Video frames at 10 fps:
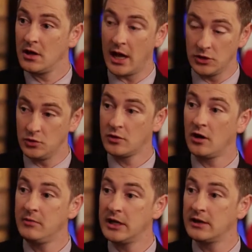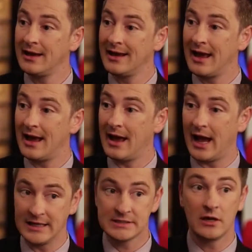and you come in,
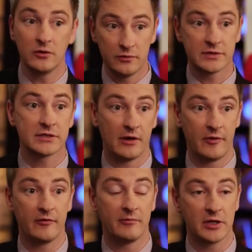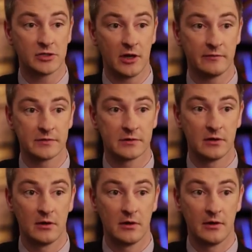I sell you the stuff off of my shelves.
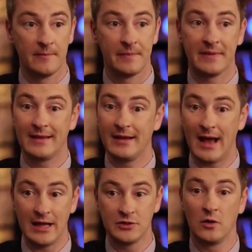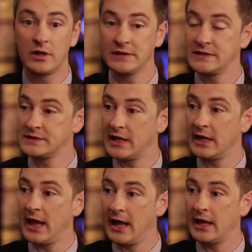I don't get to
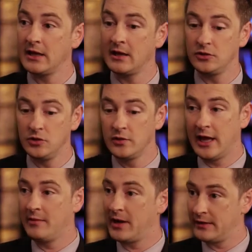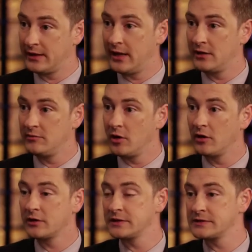say, hey, you can't buy the candy
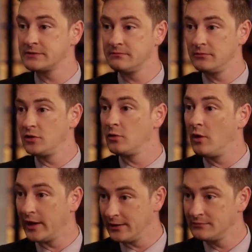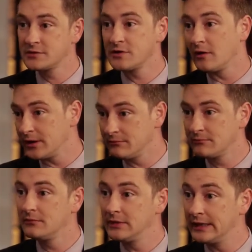bar because you're white. Sorry,
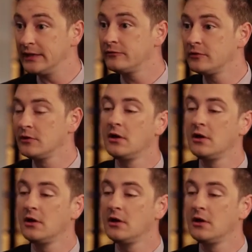leave.